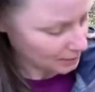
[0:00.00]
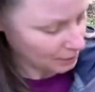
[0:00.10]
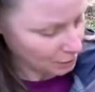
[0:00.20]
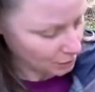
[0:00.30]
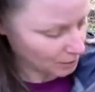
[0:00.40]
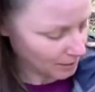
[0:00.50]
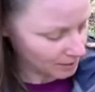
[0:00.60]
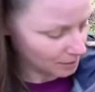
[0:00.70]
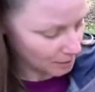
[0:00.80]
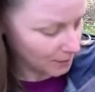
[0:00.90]
you know, you
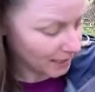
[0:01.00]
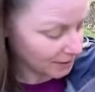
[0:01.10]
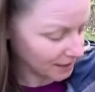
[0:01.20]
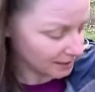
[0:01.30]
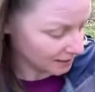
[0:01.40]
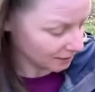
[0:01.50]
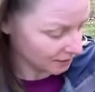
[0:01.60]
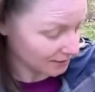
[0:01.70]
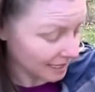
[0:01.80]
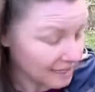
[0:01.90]
might have
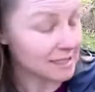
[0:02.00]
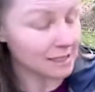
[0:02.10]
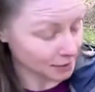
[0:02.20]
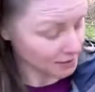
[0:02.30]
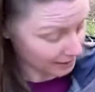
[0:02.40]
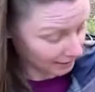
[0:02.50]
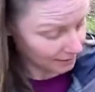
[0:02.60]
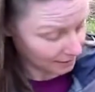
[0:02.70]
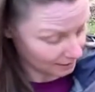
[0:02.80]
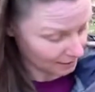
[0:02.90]
sensitive skin
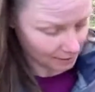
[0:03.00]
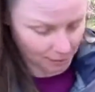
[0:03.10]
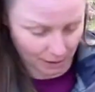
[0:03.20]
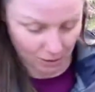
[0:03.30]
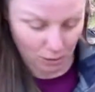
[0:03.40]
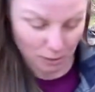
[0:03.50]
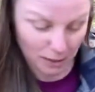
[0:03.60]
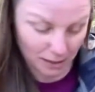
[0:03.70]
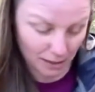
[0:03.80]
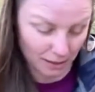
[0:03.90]
that might not
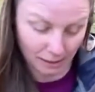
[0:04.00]
be,